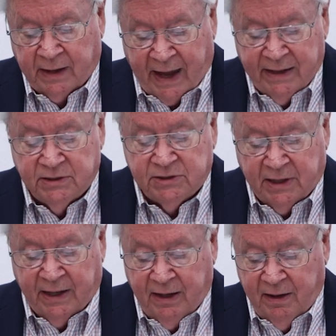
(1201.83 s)
can
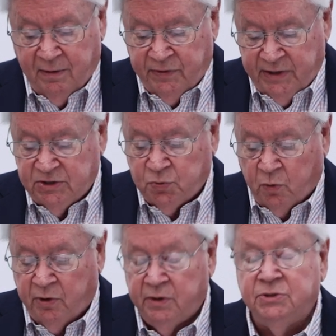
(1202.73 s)
say these
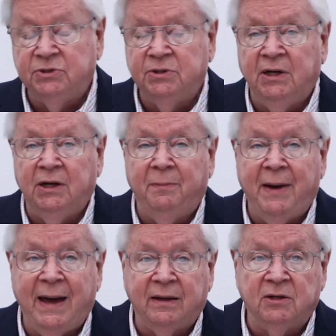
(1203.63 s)
words in
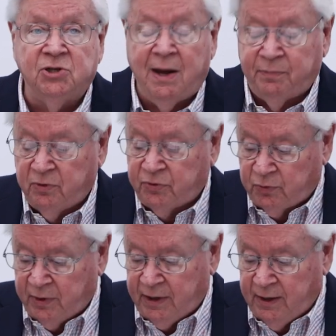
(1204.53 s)
Habakkuk chapter
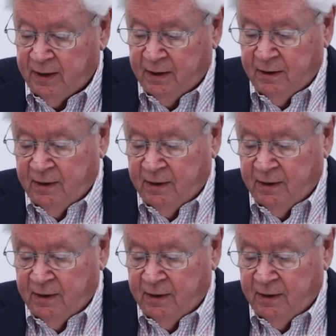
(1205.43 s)
3,